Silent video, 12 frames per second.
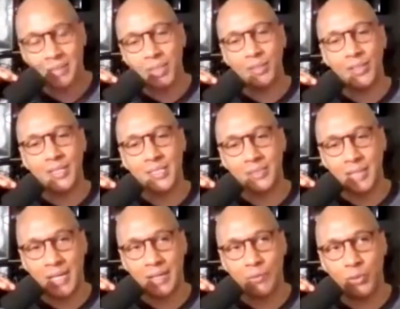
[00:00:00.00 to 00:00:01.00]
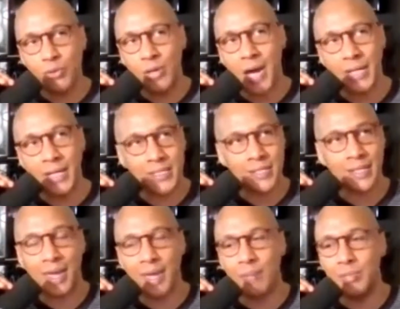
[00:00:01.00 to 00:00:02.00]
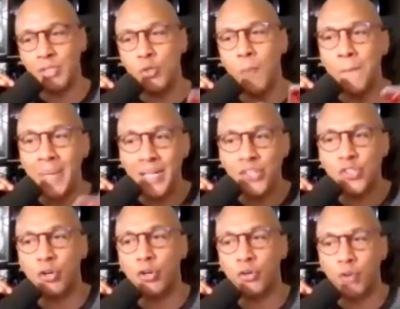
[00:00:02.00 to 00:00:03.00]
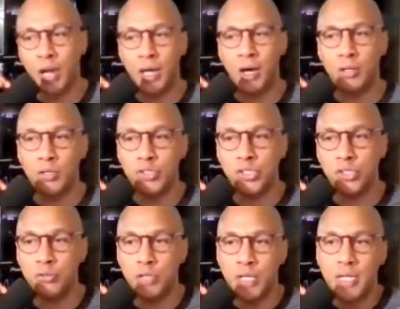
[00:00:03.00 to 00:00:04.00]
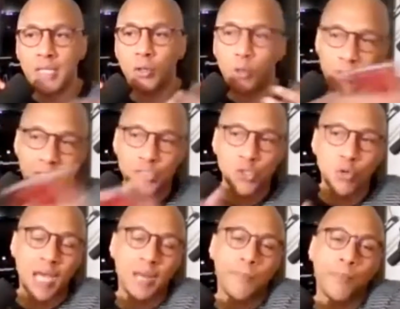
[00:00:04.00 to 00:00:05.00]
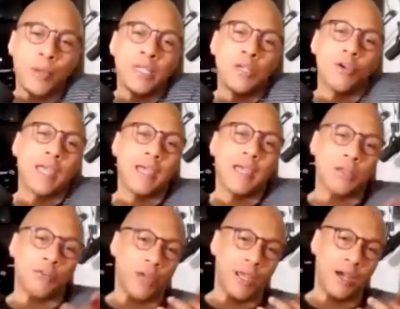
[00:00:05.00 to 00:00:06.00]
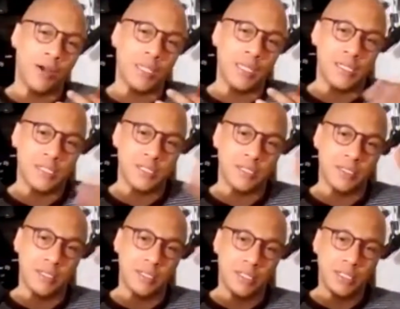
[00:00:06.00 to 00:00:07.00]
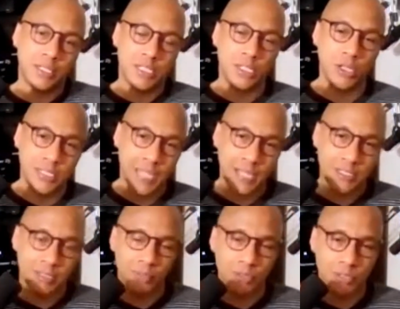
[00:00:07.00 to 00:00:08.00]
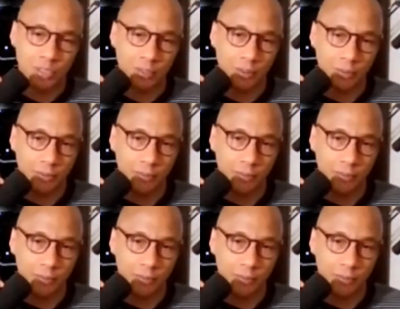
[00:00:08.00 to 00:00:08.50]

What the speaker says: So I'm curious, like when you got into the game, did you meet your crowd, or did you kind of bring your crowd into your taste of music?